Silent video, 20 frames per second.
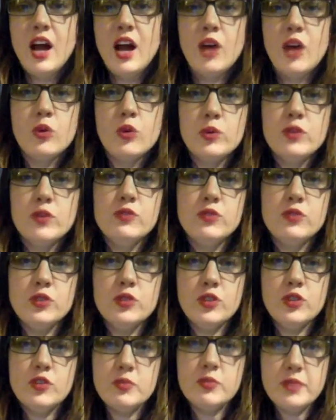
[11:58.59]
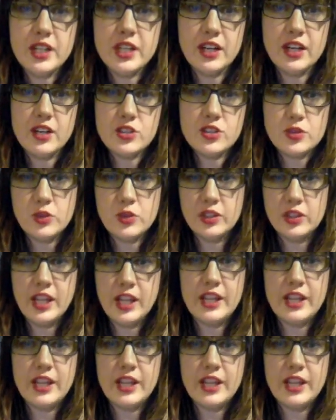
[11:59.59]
room full of mirrors, or a